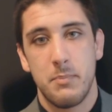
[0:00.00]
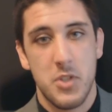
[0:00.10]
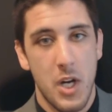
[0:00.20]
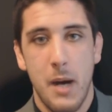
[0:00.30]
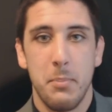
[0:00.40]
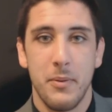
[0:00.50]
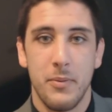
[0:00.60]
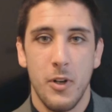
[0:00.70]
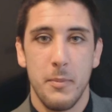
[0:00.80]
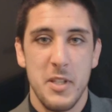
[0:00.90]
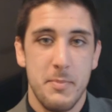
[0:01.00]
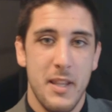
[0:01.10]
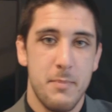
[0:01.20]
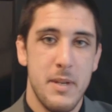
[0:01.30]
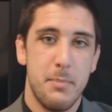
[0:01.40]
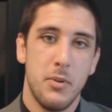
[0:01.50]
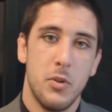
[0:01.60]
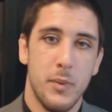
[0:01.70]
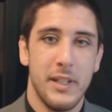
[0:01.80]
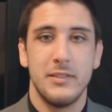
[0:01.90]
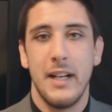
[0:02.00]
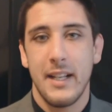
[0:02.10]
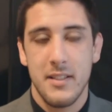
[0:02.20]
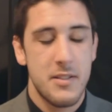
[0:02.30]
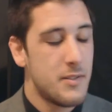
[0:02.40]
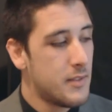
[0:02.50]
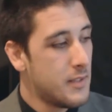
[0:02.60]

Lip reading: job performance by the people who we elect.